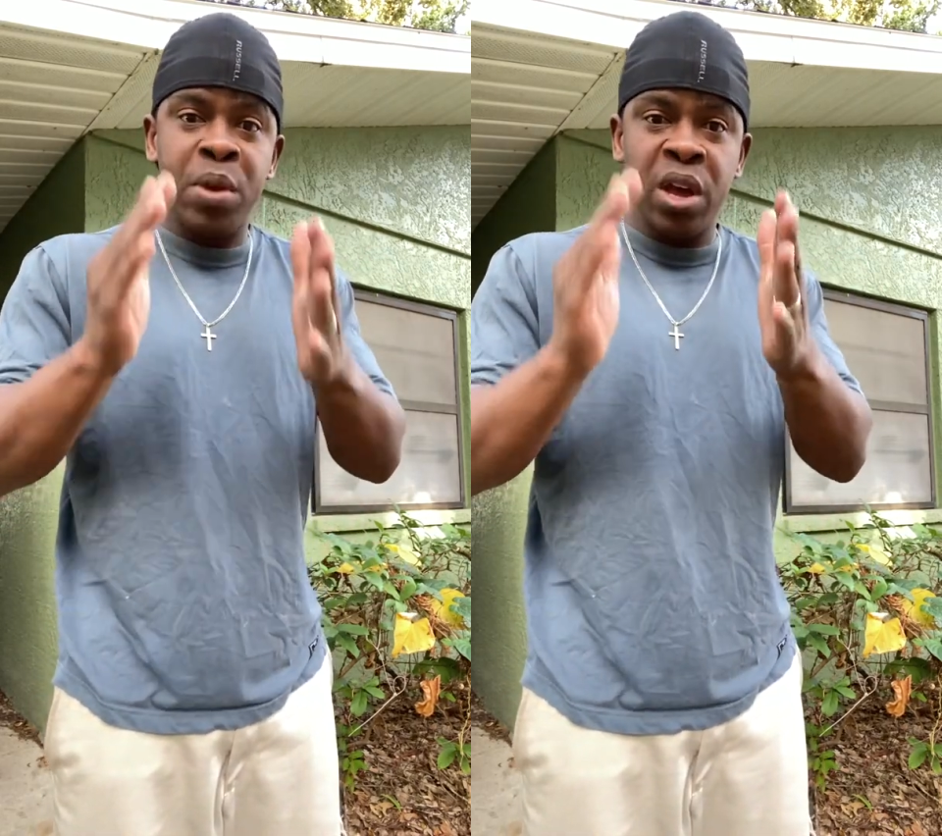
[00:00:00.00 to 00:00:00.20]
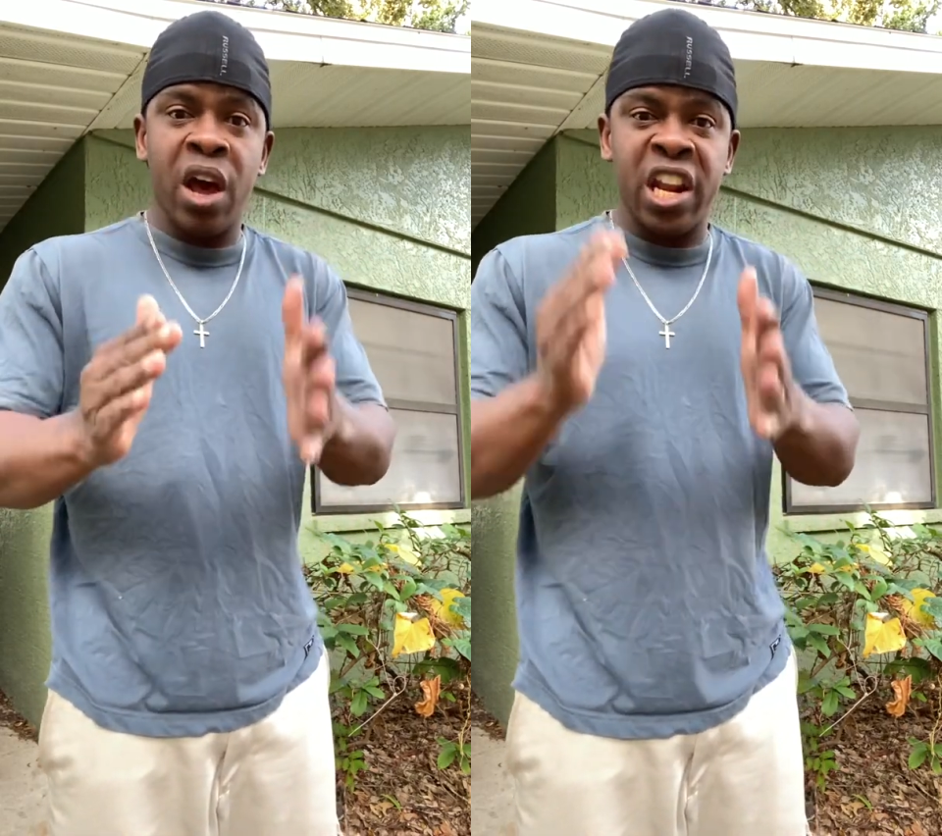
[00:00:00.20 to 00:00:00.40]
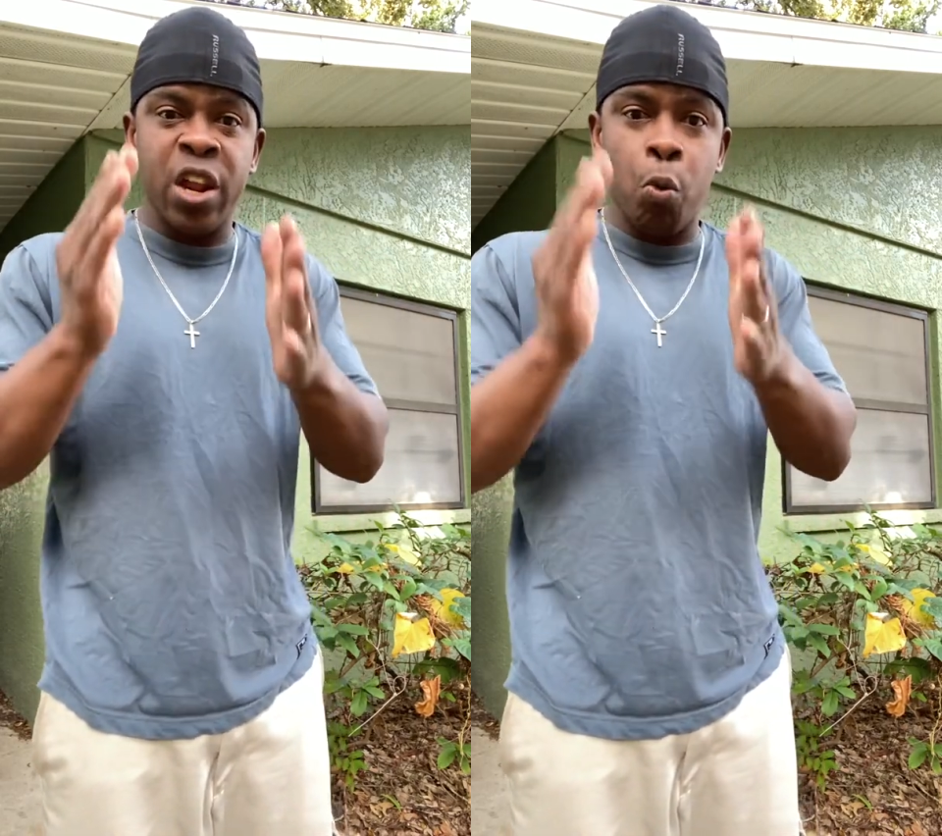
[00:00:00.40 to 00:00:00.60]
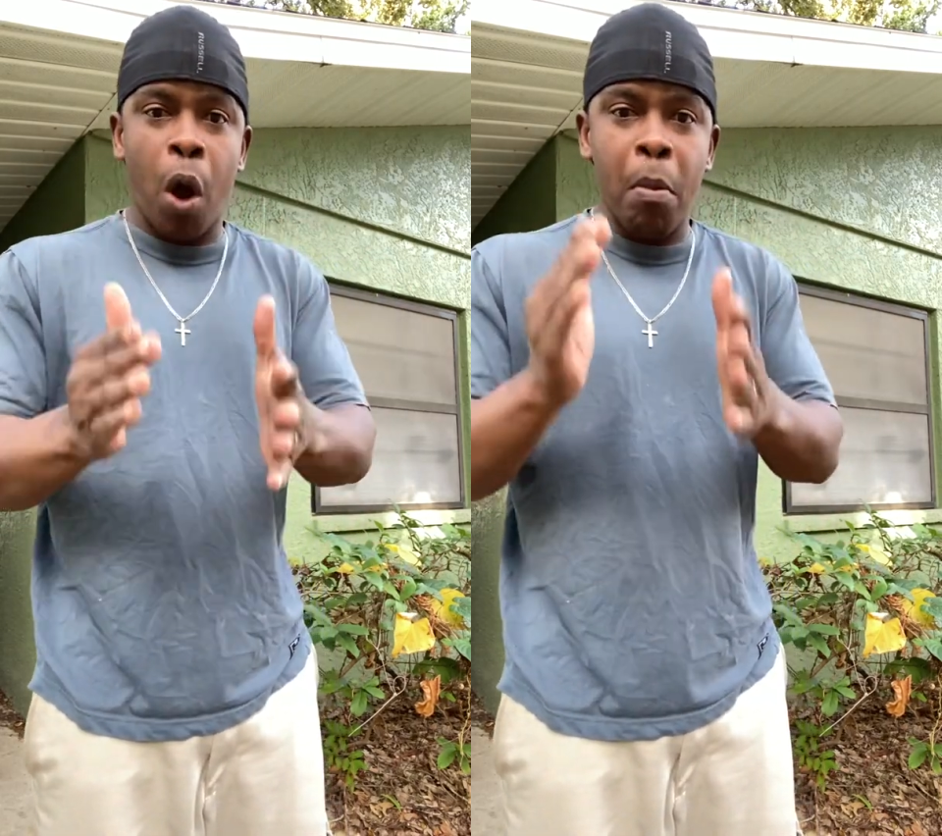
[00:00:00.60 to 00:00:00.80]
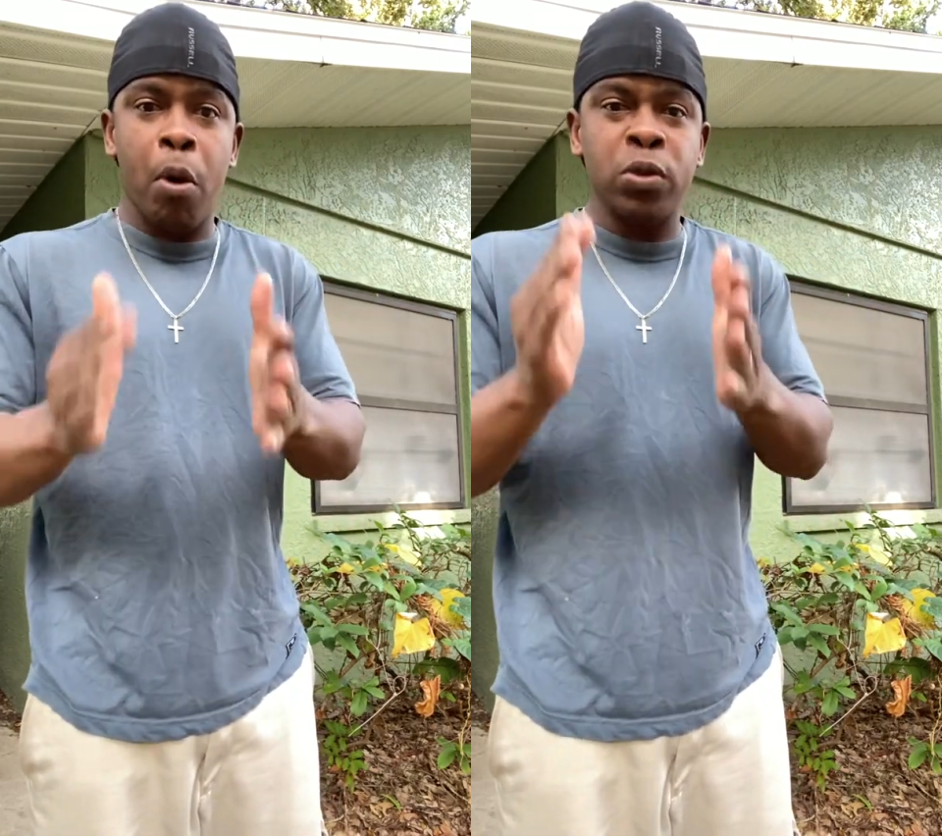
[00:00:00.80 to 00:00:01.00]
ugly one
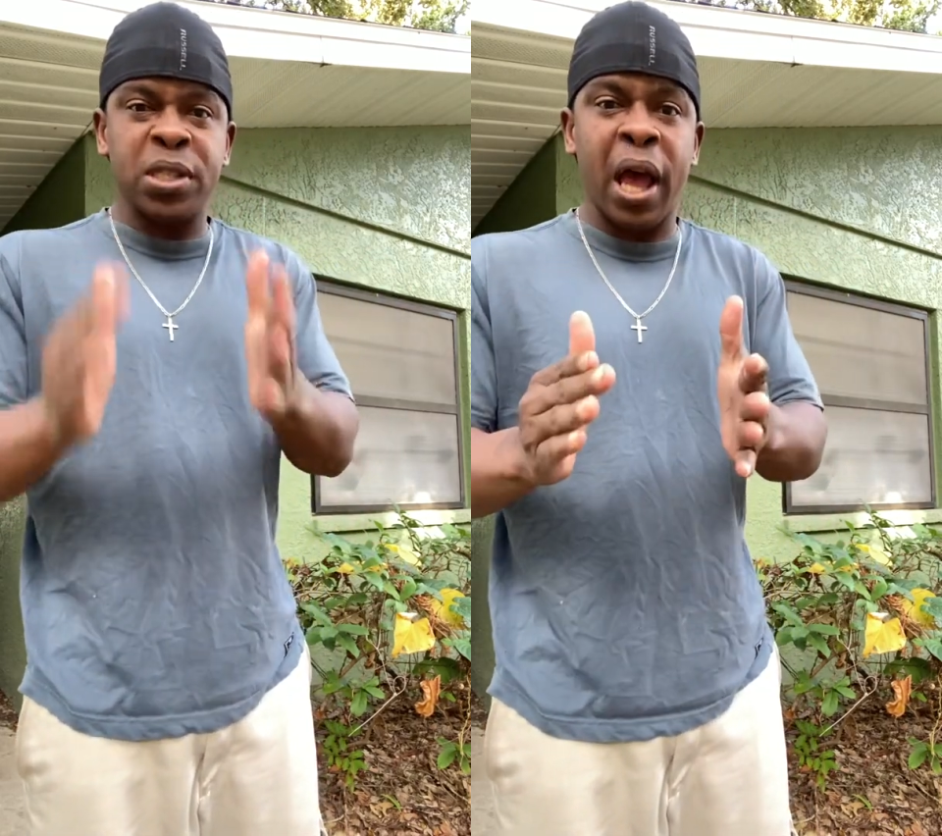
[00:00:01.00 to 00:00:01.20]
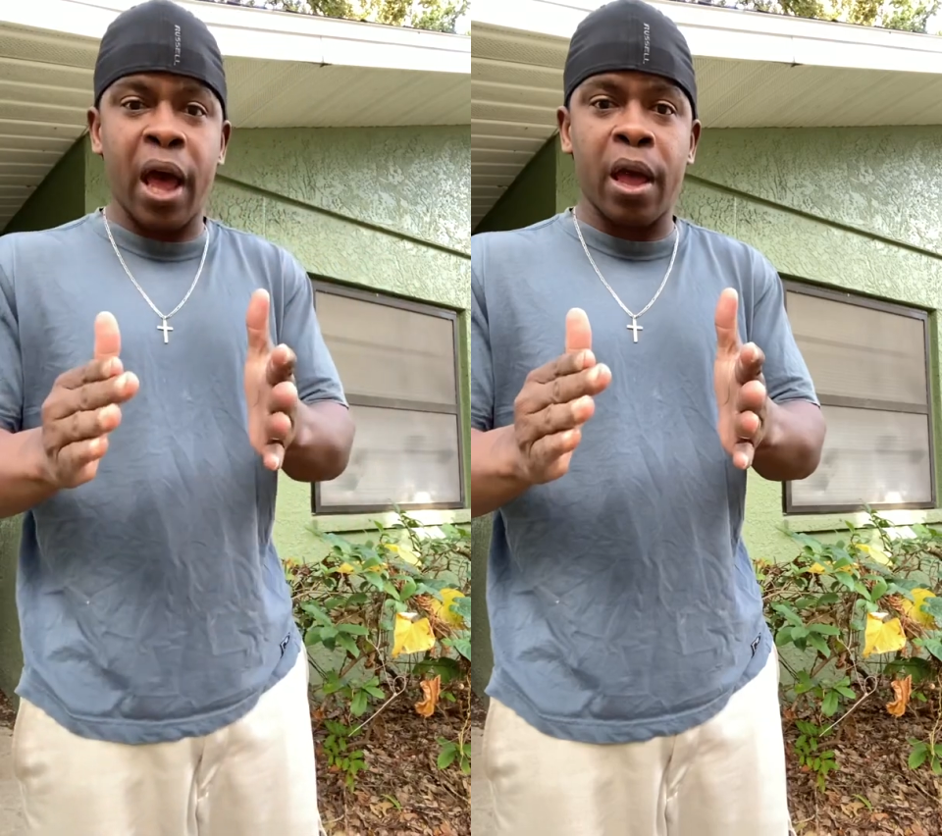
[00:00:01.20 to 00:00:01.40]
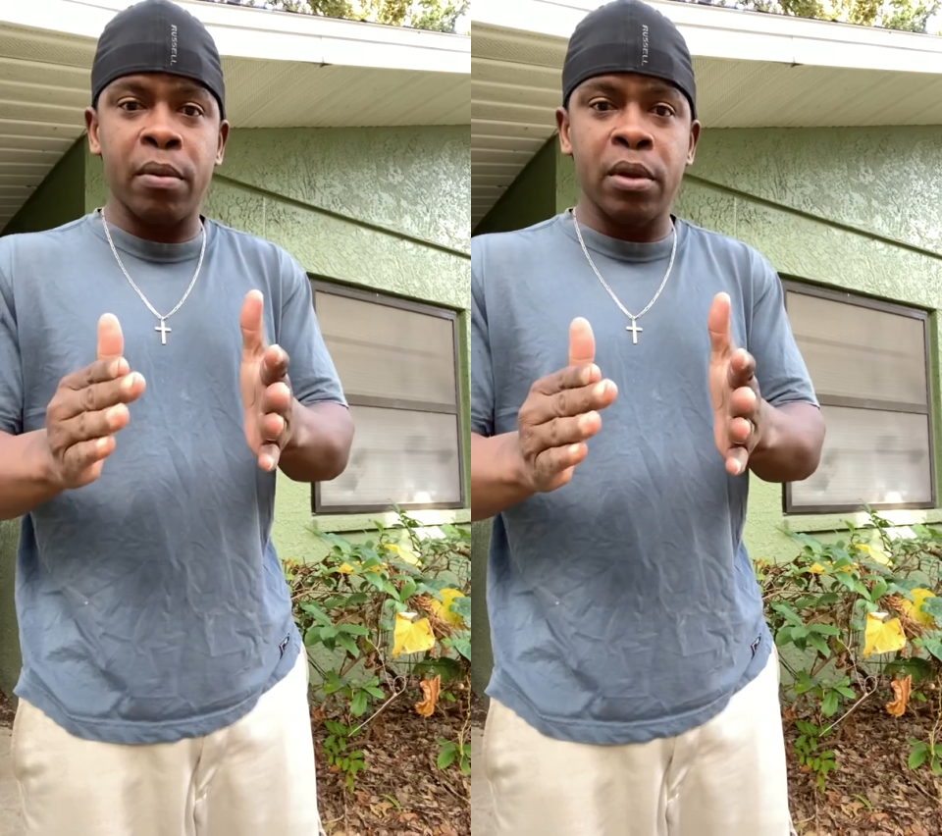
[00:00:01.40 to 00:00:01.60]
more time,